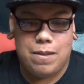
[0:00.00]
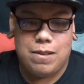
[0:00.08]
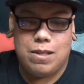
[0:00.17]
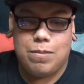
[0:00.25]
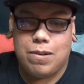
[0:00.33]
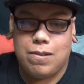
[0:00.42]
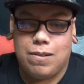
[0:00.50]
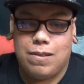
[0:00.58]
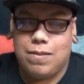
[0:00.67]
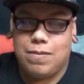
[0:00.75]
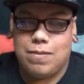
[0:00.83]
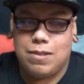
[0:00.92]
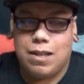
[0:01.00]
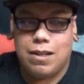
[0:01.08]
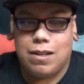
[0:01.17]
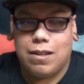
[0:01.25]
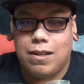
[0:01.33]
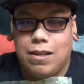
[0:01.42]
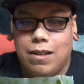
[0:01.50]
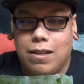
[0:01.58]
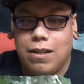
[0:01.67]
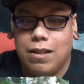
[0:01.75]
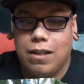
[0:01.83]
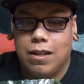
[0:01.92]
Typical tonic cut, you
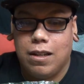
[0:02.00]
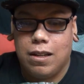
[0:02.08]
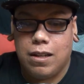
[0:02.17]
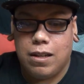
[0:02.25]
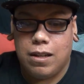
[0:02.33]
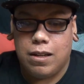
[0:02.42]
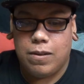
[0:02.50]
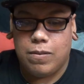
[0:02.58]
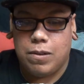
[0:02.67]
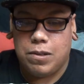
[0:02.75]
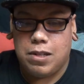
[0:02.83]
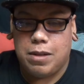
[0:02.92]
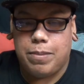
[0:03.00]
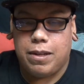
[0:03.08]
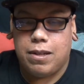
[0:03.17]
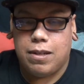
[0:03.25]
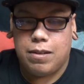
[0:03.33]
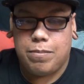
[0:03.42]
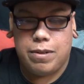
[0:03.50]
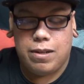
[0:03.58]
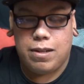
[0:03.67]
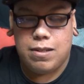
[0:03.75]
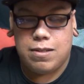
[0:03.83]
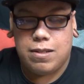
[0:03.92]
know, a little choppy cut, but it
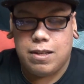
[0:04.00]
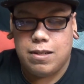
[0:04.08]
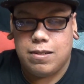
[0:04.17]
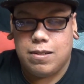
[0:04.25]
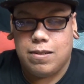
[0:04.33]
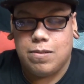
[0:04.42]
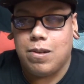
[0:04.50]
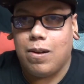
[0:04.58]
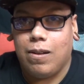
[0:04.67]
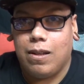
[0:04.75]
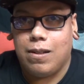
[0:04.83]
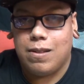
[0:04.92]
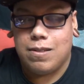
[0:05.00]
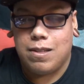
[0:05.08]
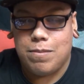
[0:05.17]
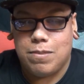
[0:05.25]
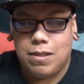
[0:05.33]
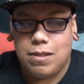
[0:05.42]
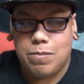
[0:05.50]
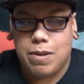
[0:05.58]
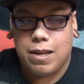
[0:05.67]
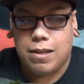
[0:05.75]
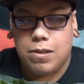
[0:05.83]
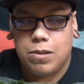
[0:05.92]
is nice. There's hardly any stems in this
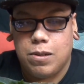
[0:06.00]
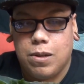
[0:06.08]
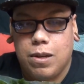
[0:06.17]
package.